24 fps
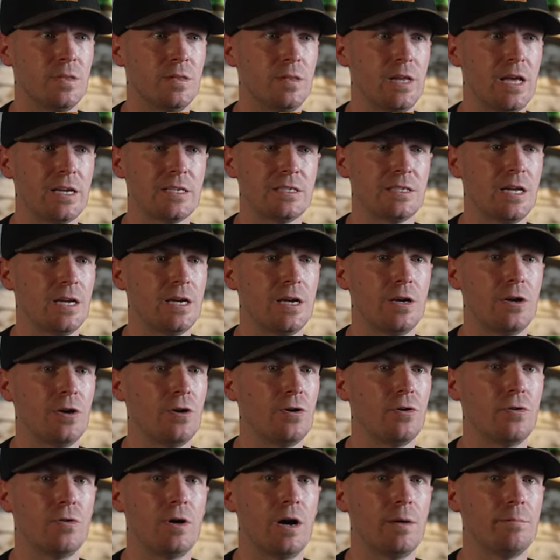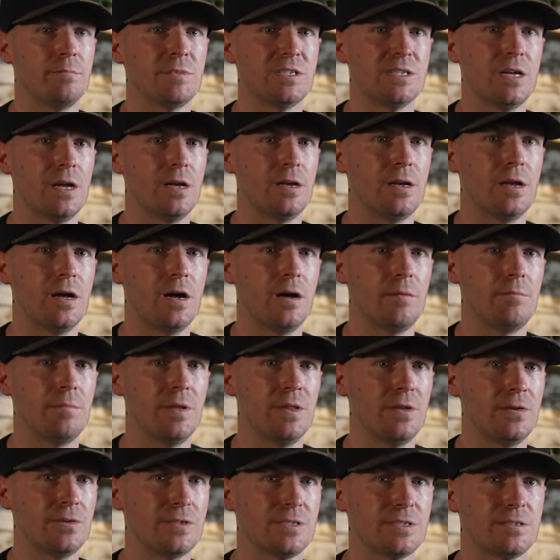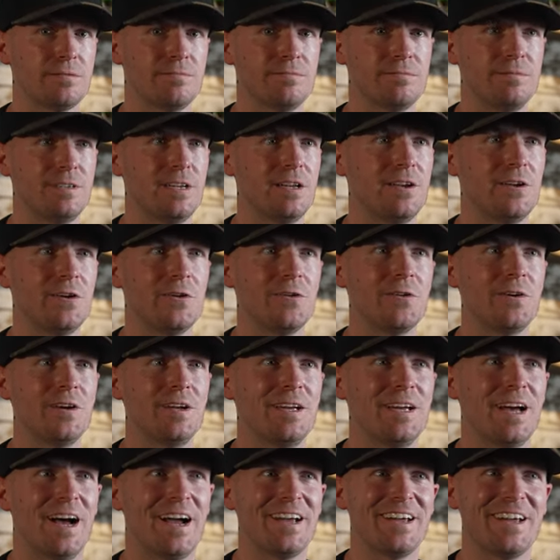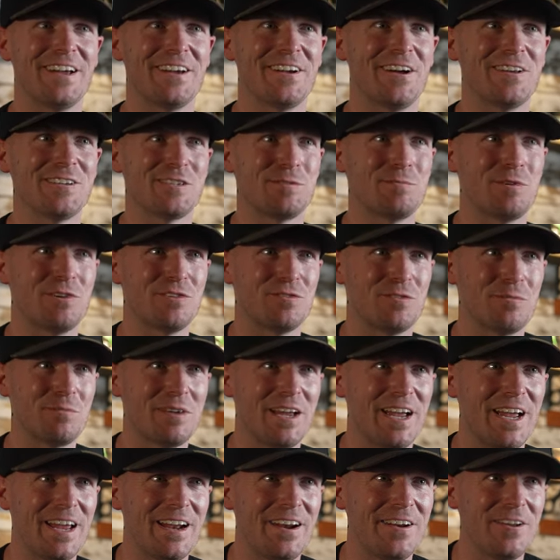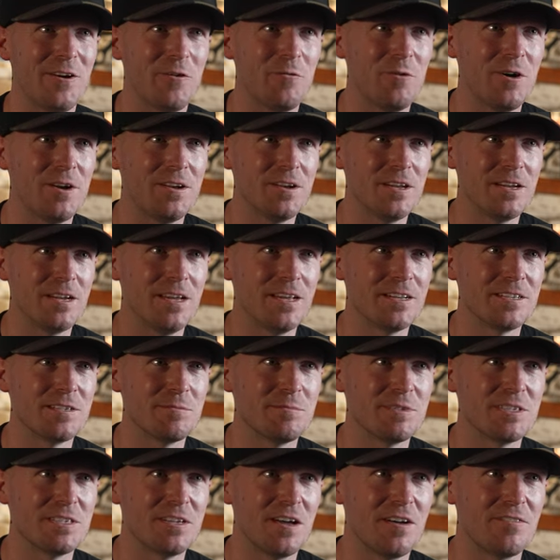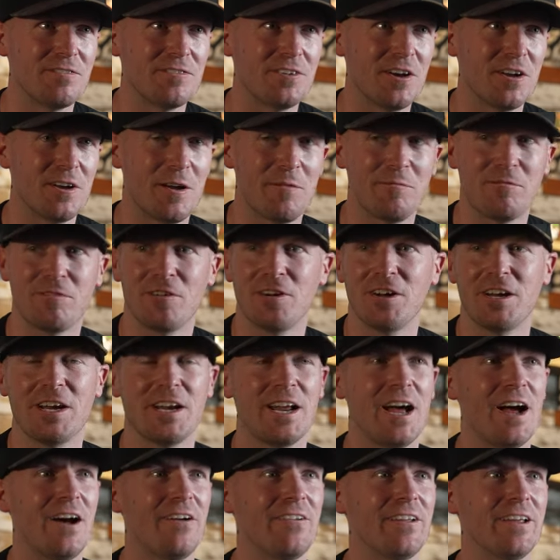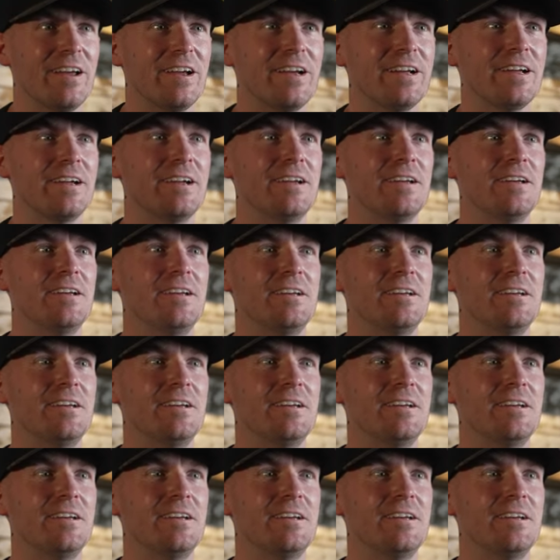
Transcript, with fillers: next thing you know, I'm setting up, and there's, I get customers from Canada wanting to get some stuff done. I'm freaking out, like,